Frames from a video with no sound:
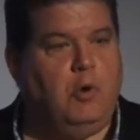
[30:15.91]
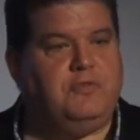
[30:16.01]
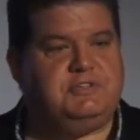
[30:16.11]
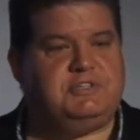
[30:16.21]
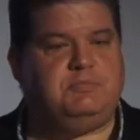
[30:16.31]

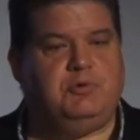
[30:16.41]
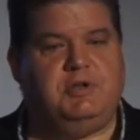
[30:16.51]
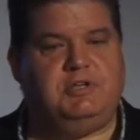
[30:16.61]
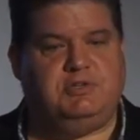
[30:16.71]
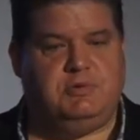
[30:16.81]
What this is
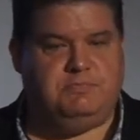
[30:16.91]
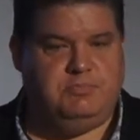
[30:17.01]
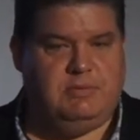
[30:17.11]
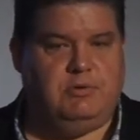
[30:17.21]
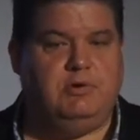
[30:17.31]
pointing to is
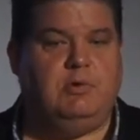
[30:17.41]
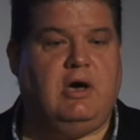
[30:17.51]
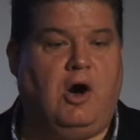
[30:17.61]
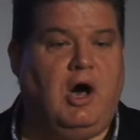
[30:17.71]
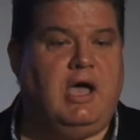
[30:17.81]
people who are
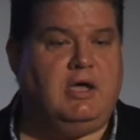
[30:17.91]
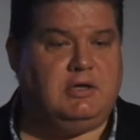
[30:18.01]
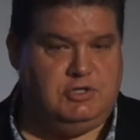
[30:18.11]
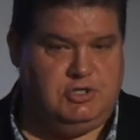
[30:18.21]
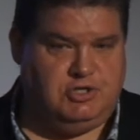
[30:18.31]
higher
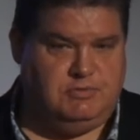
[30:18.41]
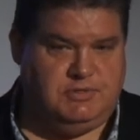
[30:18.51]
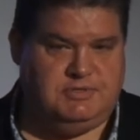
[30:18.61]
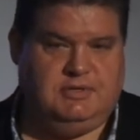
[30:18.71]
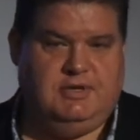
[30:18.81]

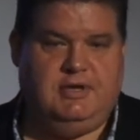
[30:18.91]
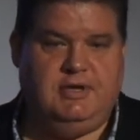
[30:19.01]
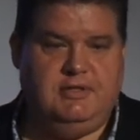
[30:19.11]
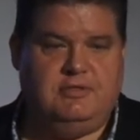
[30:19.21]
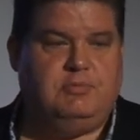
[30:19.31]
consumers
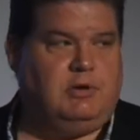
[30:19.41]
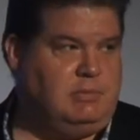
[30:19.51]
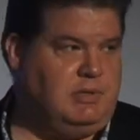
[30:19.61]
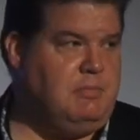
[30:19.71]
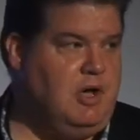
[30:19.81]
than
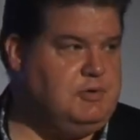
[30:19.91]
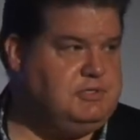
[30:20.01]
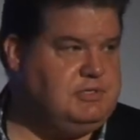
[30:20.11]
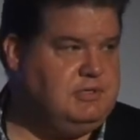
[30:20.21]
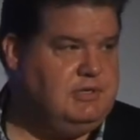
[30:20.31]
probably
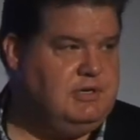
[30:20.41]
most,